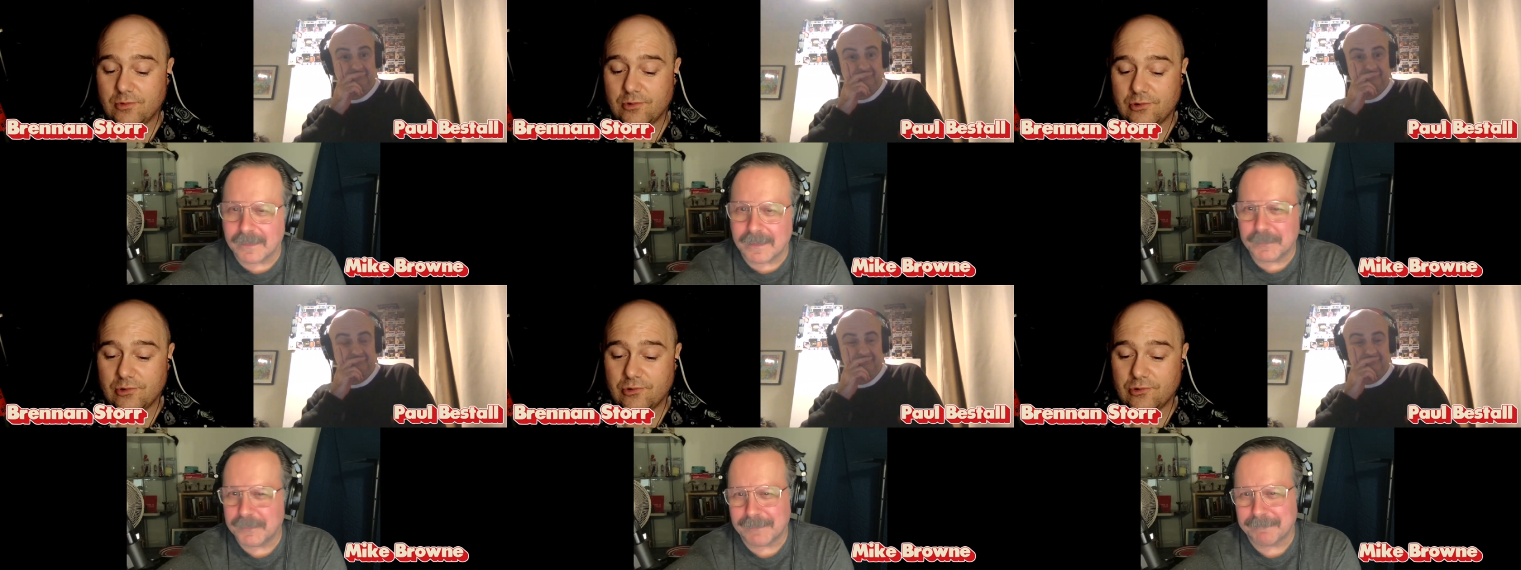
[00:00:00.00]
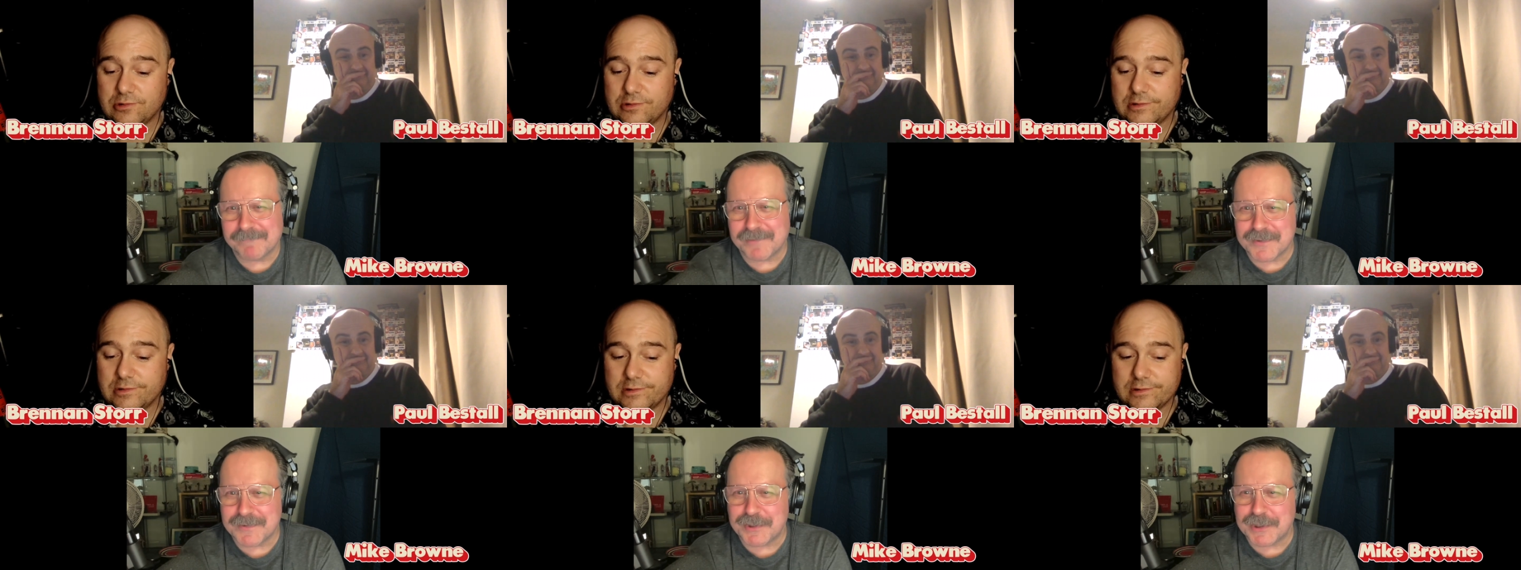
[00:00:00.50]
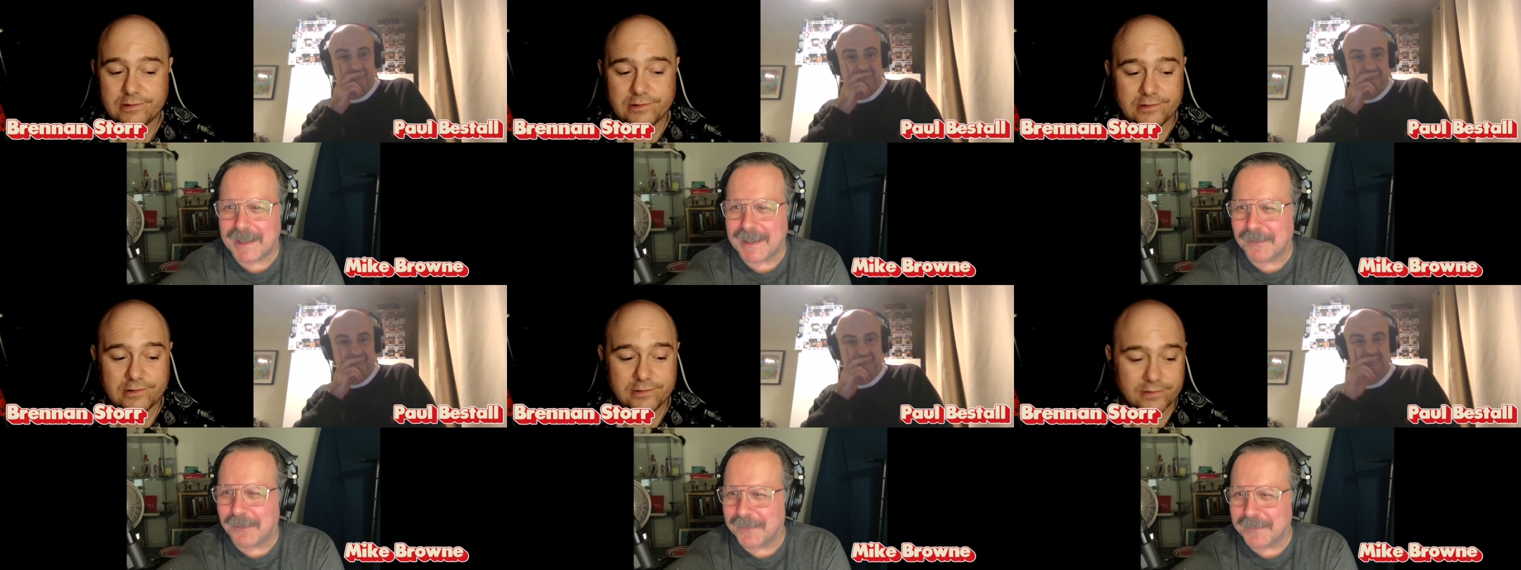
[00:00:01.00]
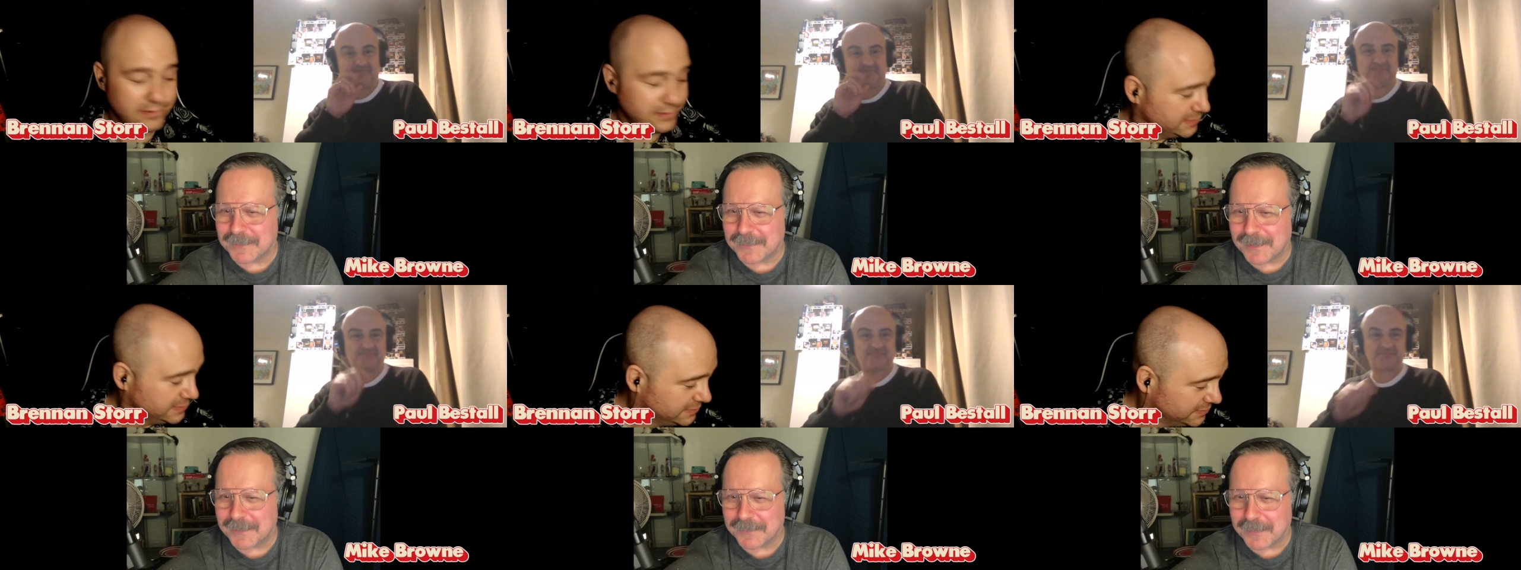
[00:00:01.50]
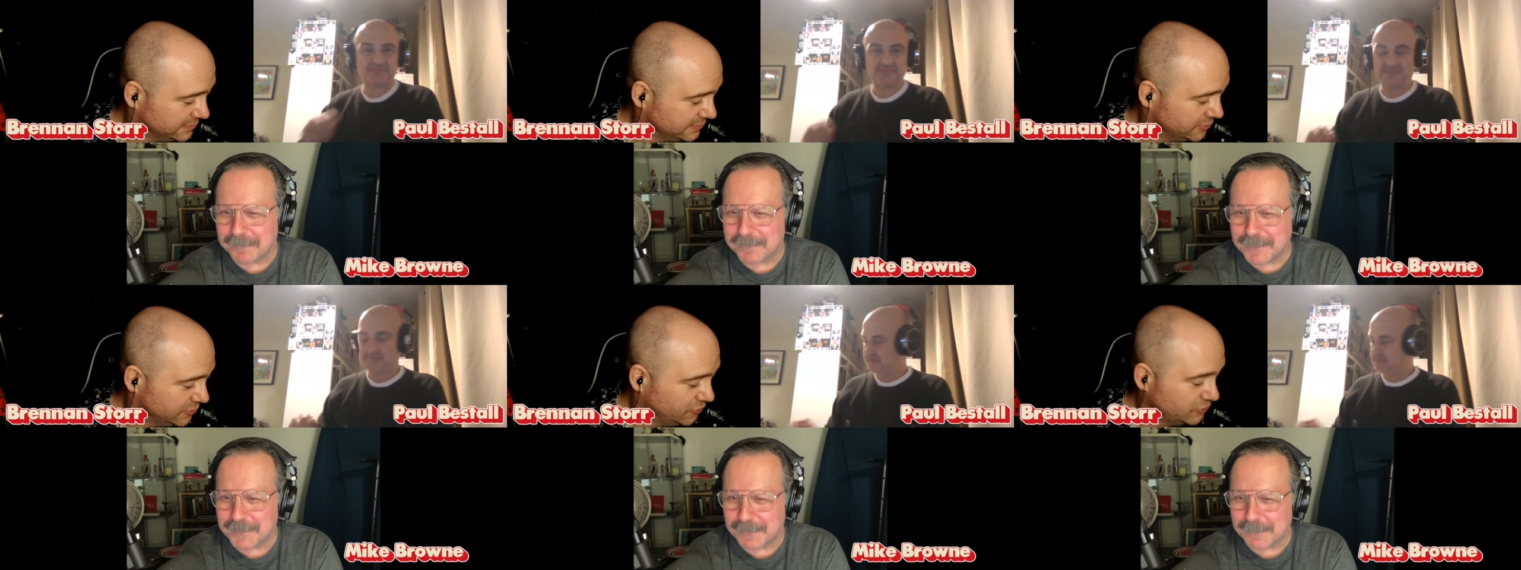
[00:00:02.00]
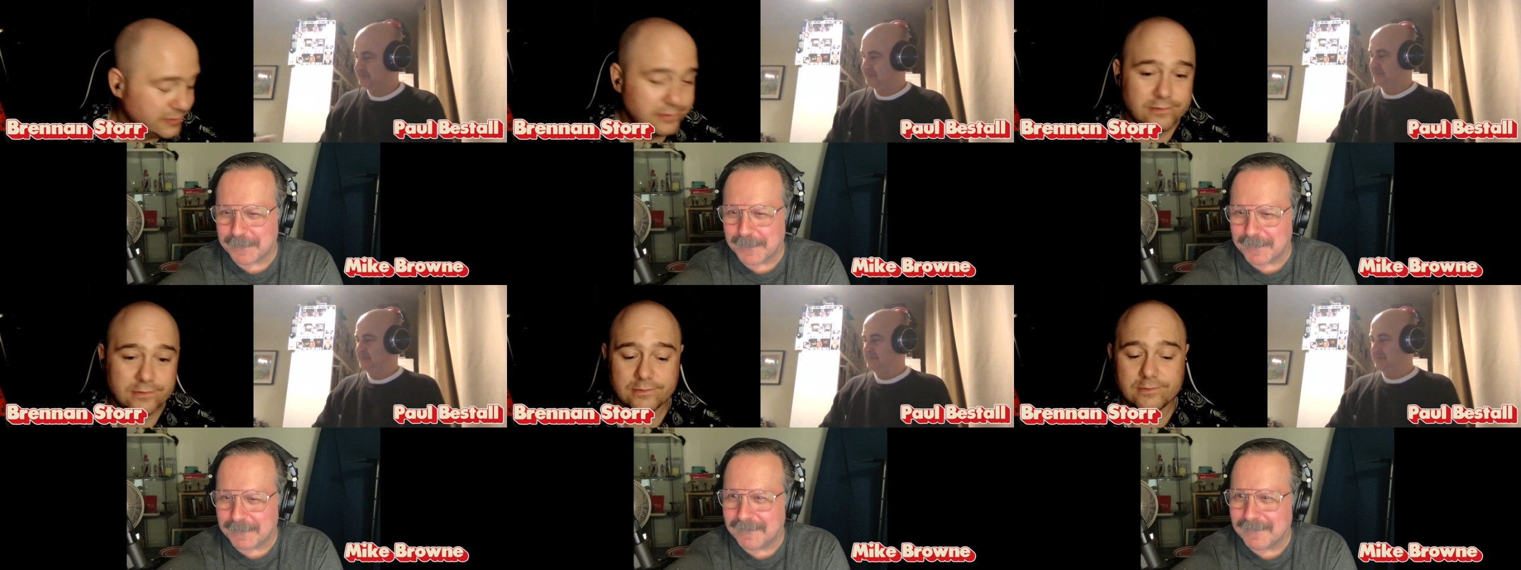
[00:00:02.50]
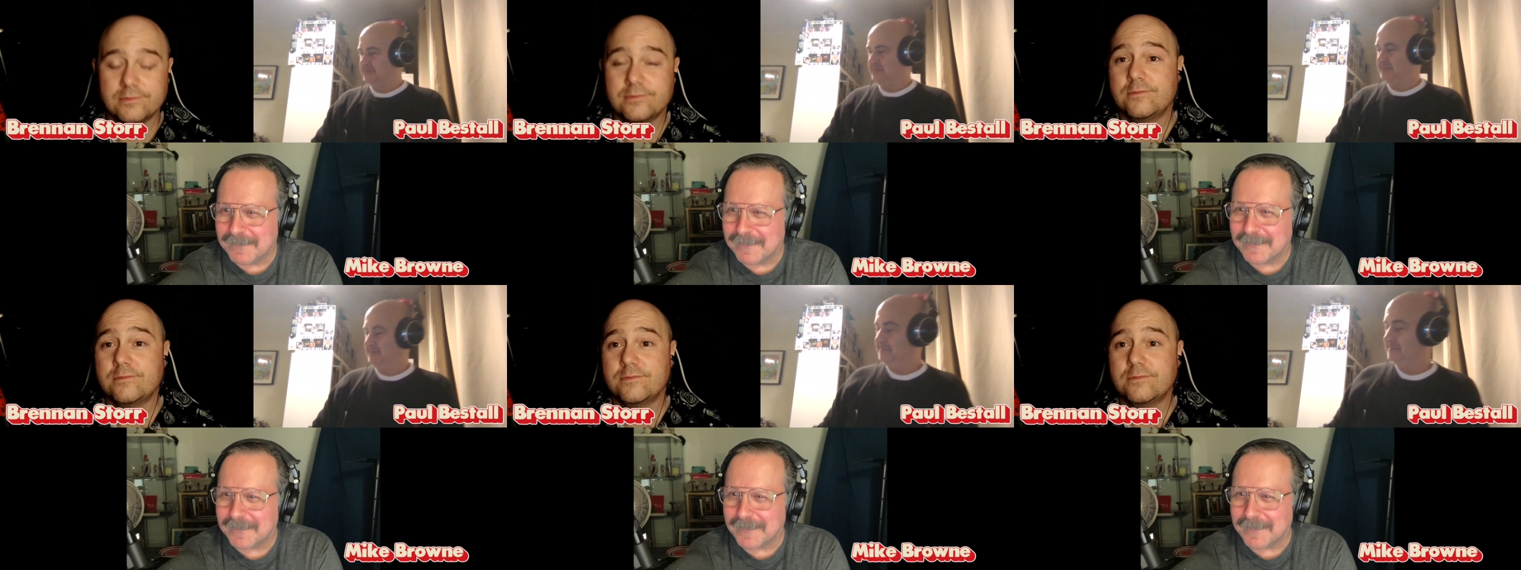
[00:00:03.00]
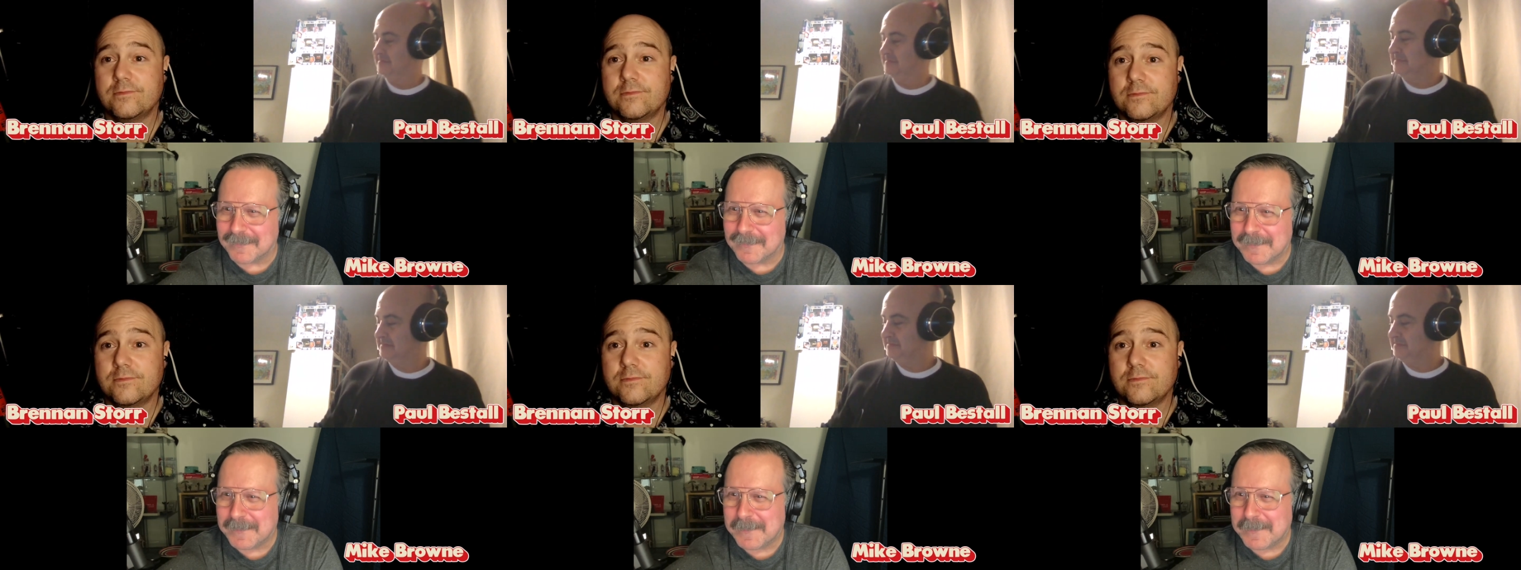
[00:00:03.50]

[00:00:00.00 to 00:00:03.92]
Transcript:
Speaker 1: I used to just chat all these guys up just for fun, you know.